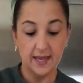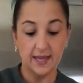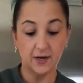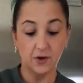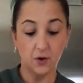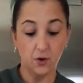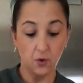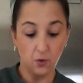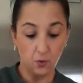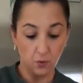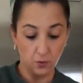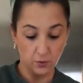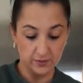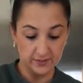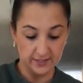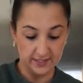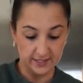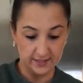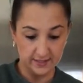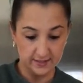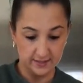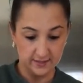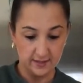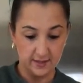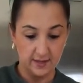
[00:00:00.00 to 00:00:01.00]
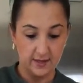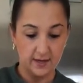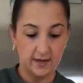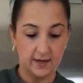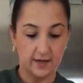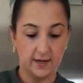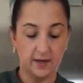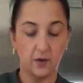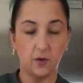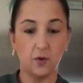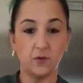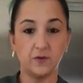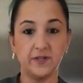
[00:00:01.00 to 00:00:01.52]
and hold it,
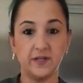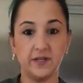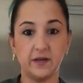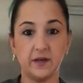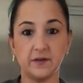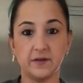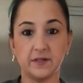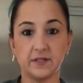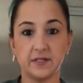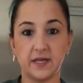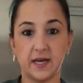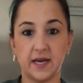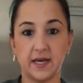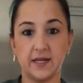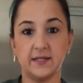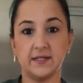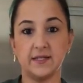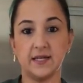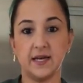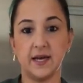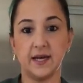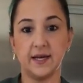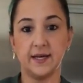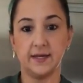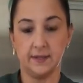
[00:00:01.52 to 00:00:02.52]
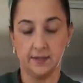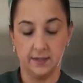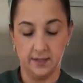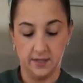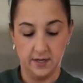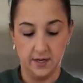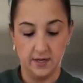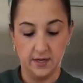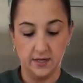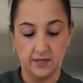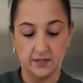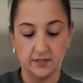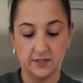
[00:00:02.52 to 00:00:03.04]
and I hold the other side tight
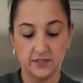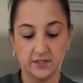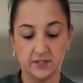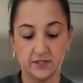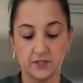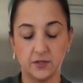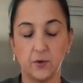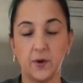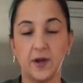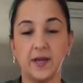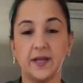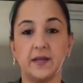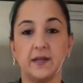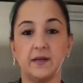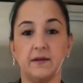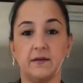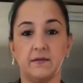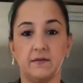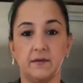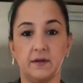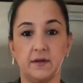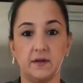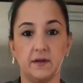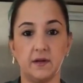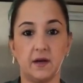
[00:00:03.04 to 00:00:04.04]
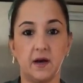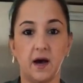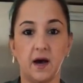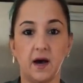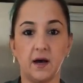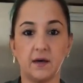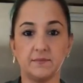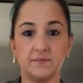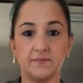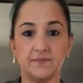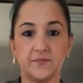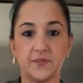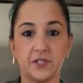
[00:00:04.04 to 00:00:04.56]
just so I can
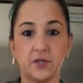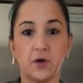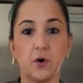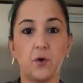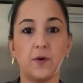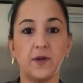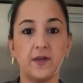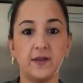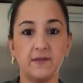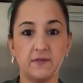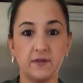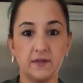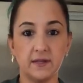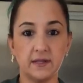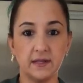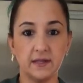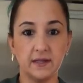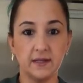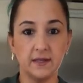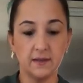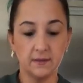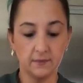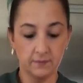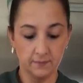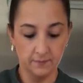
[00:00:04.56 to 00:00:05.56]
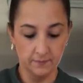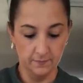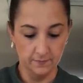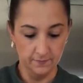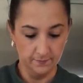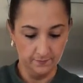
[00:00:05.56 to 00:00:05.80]
sew evenly.